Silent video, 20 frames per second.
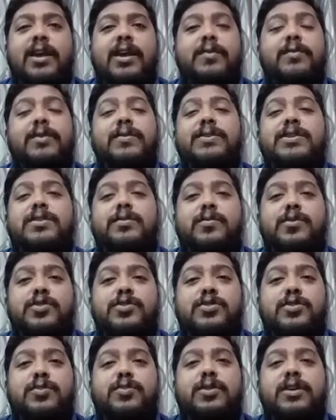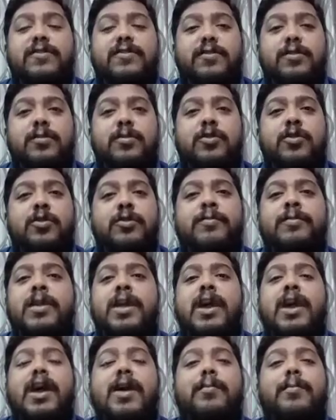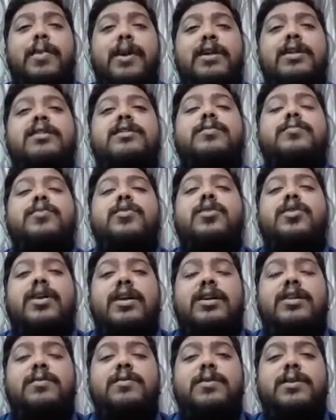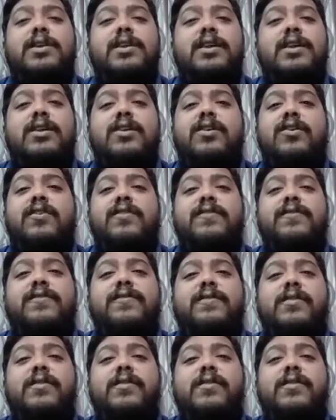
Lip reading: We were supposed to work from home, but the productivity of